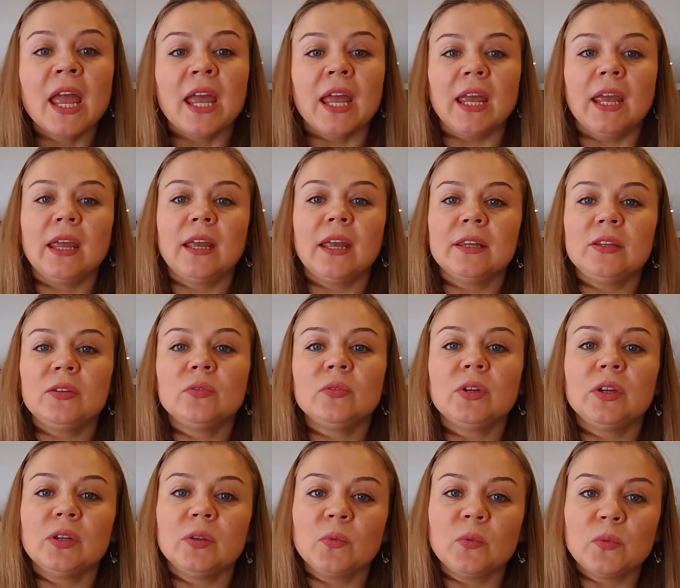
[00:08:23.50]
and you
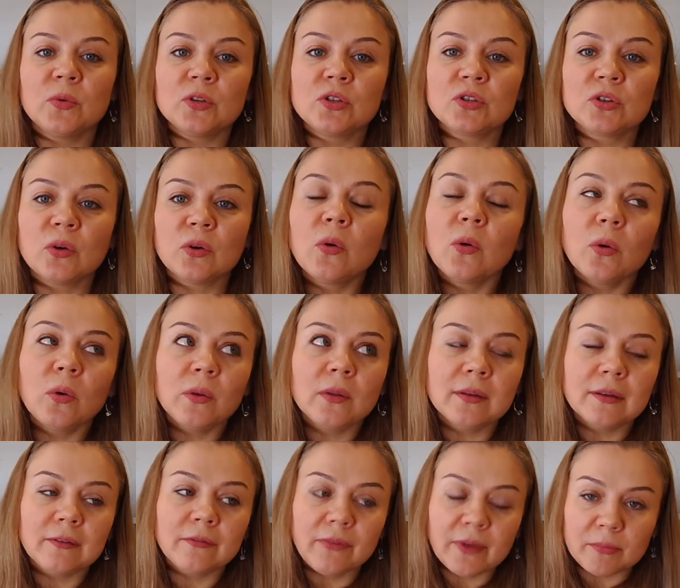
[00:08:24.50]
can watch
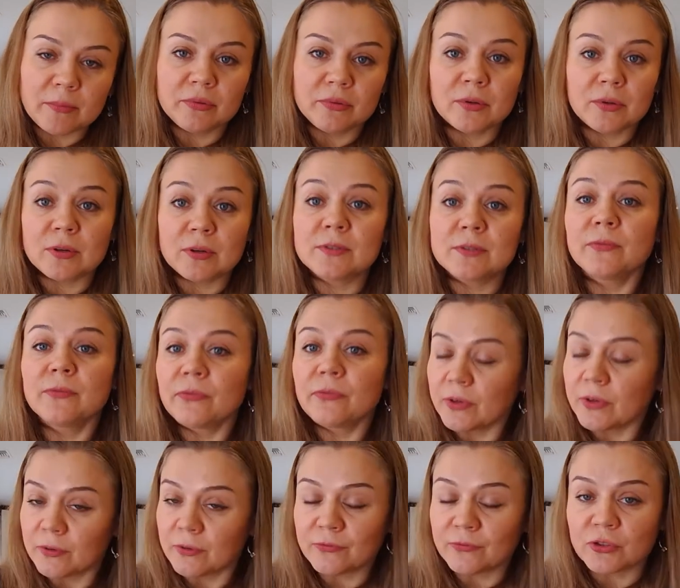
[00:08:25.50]
all webinars
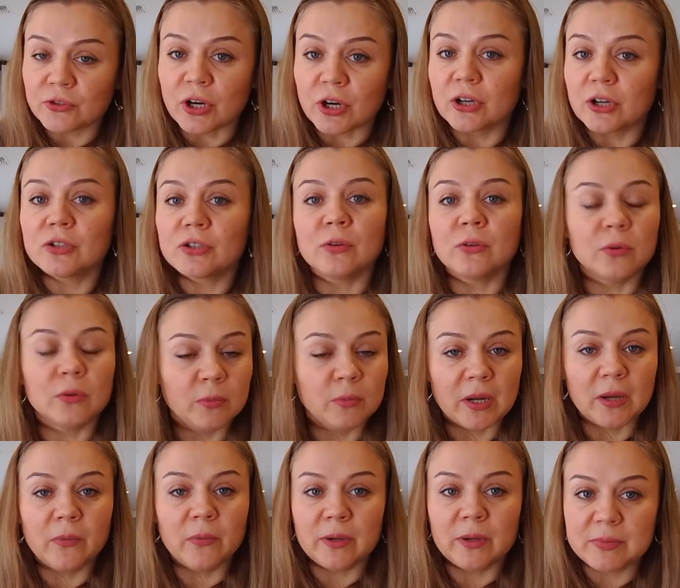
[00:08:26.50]
free of charge on
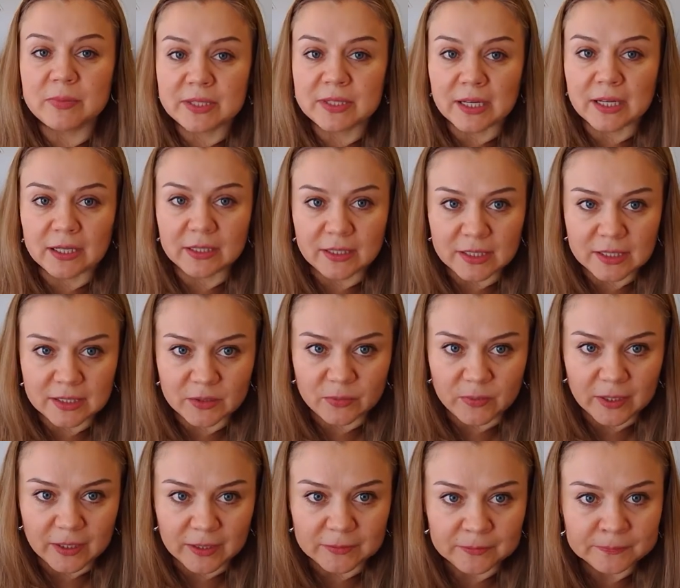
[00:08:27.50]
my website as
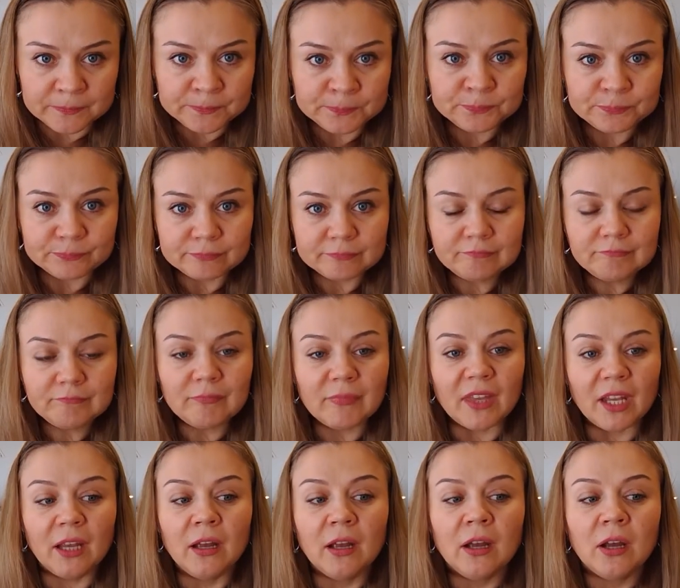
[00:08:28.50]
well.
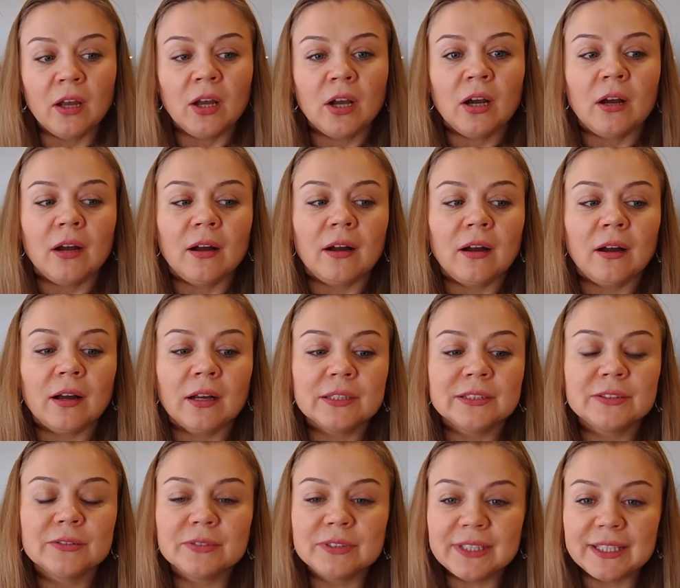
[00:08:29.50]
Uh,
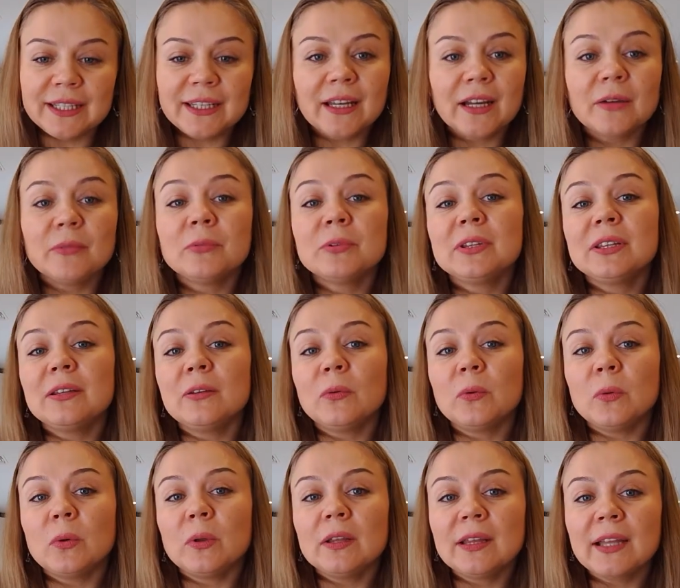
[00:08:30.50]
today I would
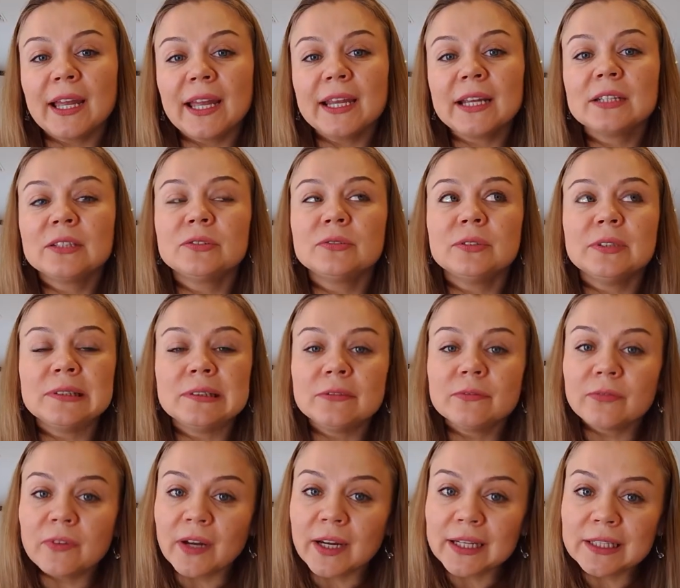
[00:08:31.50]
like to
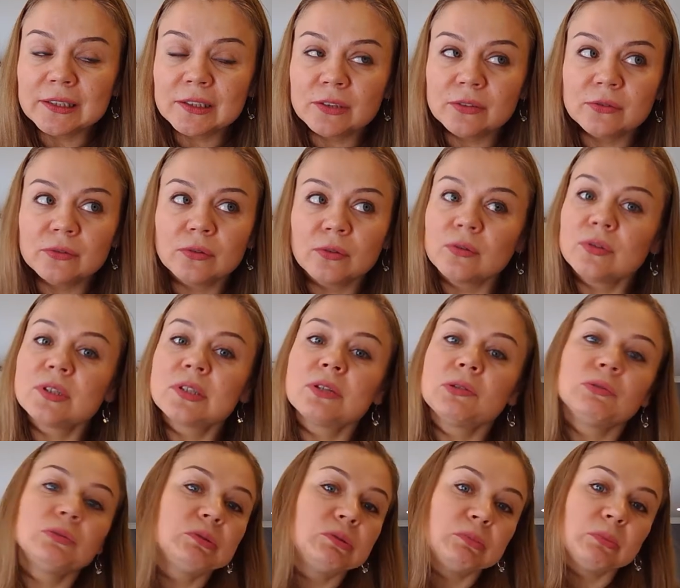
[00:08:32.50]
invite you
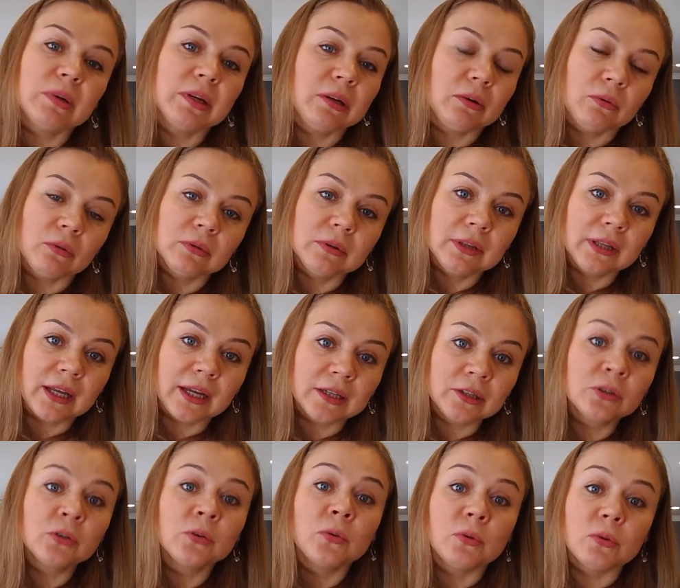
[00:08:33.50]
also to my
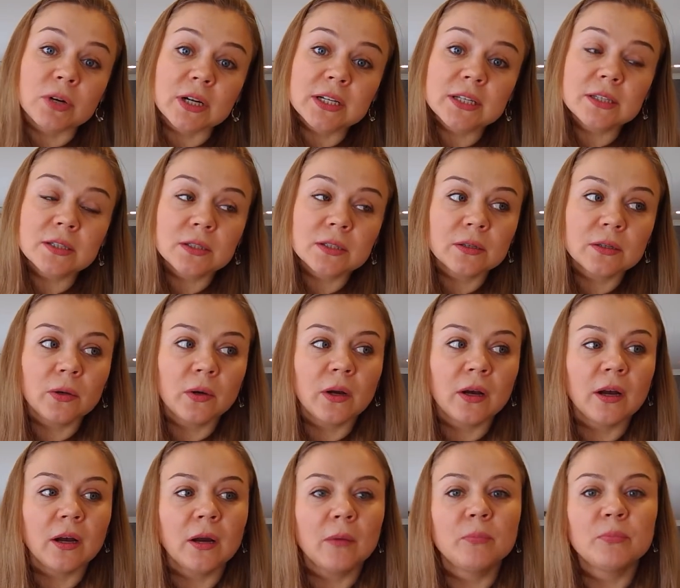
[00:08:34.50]
online course,
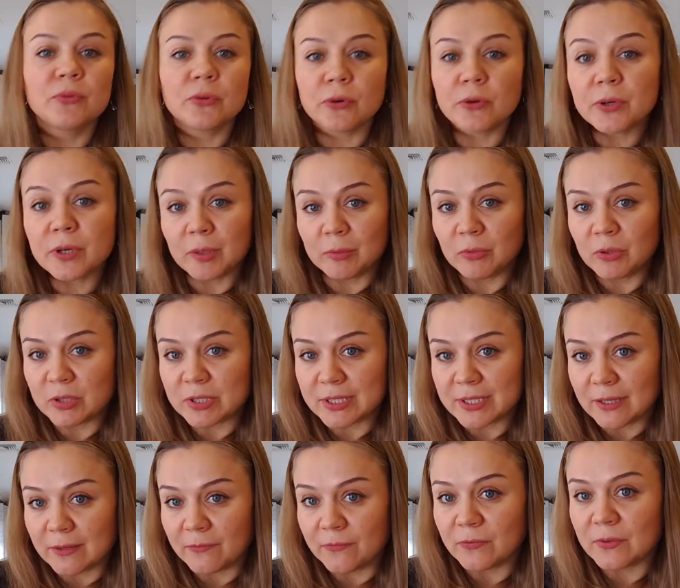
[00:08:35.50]
uh, Program
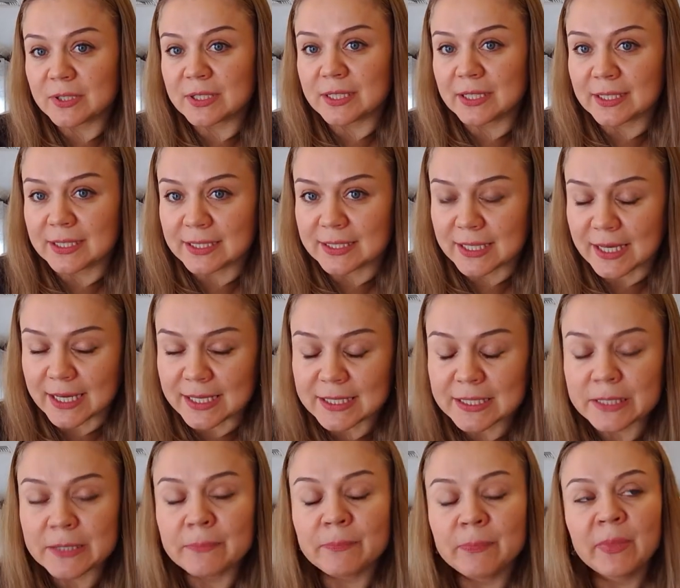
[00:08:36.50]
Yourself for
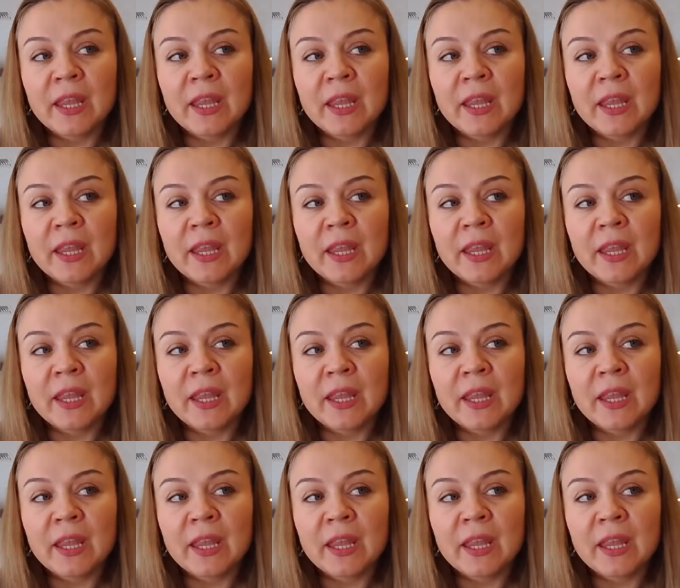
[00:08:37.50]
Success.